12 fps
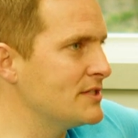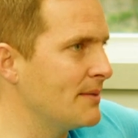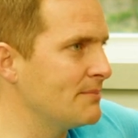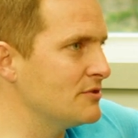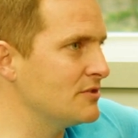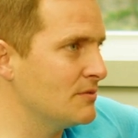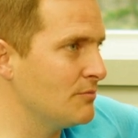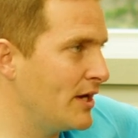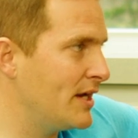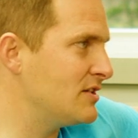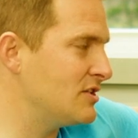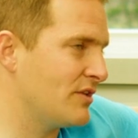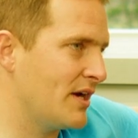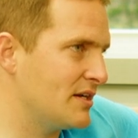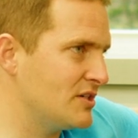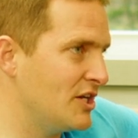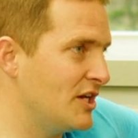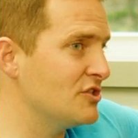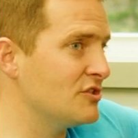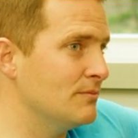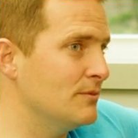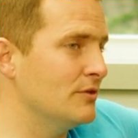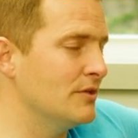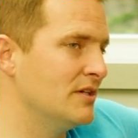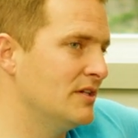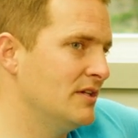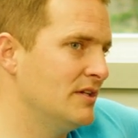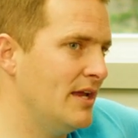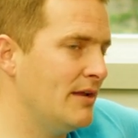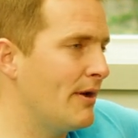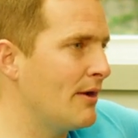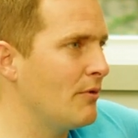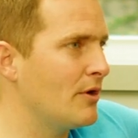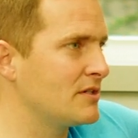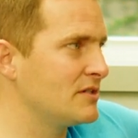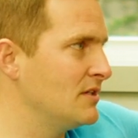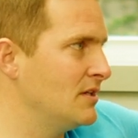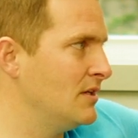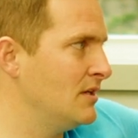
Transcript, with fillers: receptors in your brain to try to change your mood. Anyway, it worked.